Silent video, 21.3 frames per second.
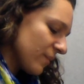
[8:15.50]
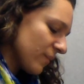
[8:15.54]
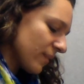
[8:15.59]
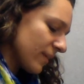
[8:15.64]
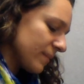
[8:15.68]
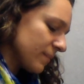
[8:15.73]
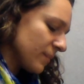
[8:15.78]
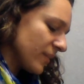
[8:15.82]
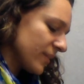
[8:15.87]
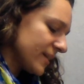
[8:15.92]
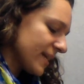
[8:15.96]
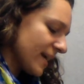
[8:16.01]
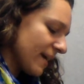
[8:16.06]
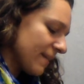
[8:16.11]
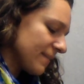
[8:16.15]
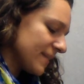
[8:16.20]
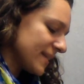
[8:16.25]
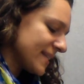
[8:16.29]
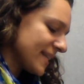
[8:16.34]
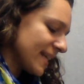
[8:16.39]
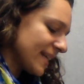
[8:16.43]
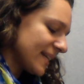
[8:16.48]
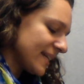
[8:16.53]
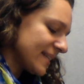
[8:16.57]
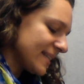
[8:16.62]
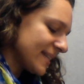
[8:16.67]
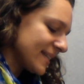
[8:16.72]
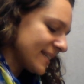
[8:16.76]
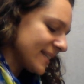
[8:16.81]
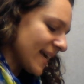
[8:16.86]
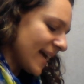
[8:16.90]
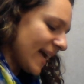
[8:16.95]
One more time, the sentence
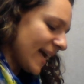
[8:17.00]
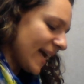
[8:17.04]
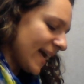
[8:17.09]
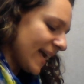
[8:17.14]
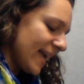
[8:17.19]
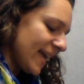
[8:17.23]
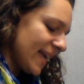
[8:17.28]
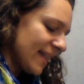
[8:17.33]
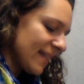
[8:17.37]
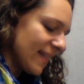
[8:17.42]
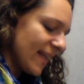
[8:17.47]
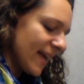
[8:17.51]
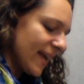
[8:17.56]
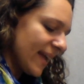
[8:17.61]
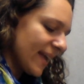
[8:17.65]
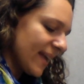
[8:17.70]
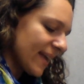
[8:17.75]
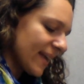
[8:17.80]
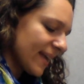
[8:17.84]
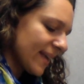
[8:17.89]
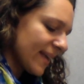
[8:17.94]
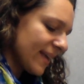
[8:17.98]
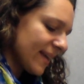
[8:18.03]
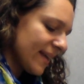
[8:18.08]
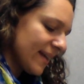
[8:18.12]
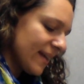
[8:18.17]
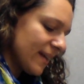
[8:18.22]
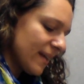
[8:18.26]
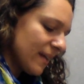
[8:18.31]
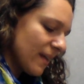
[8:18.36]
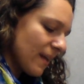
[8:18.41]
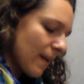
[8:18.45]
is, I like
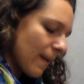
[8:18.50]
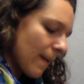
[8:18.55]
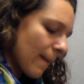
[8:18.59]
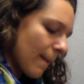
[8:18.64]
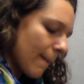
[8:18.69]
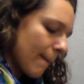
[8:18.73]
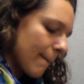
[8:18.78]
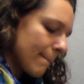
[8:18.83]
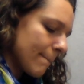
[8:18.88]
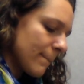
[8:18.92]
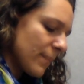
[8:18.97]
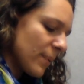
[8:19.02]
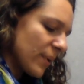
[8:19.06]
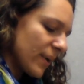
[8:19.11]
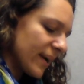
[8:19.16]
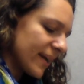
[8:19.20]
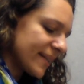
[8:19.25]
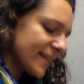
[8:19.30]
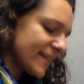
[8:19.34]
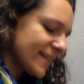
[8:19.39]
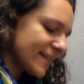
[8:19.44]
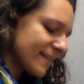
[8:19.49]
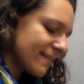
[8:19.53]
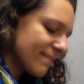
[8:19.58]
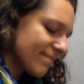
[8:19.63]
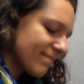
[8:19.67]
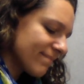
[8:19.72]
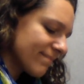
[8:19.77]
books.